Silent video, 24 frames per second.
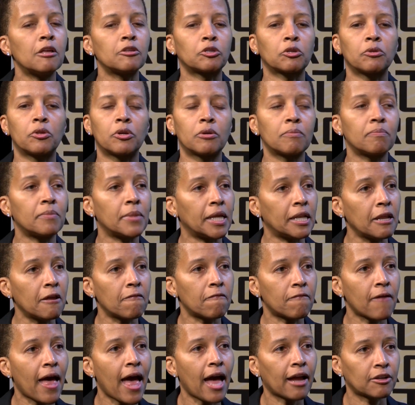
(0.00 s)
So there are
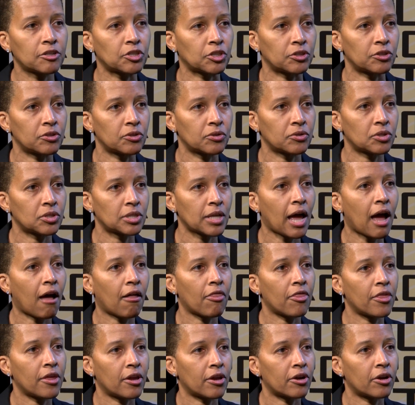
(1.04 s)
many factors
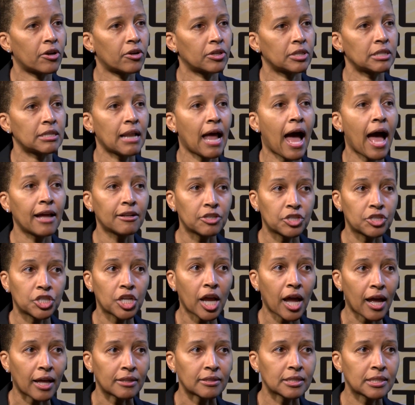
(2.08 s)
out there, not
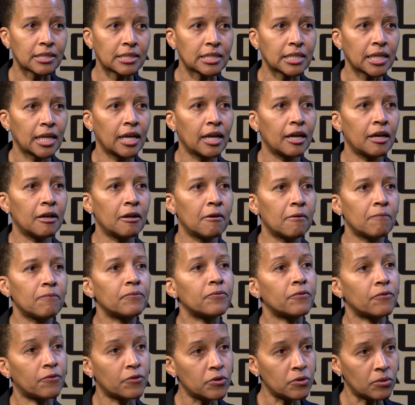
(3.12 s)
just
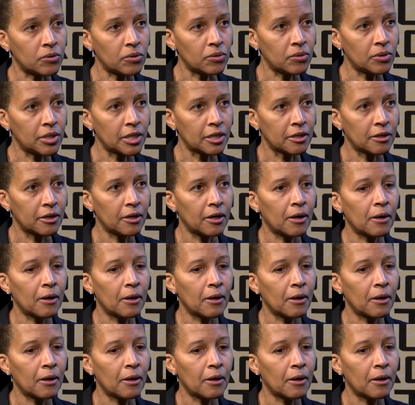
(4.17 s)
food,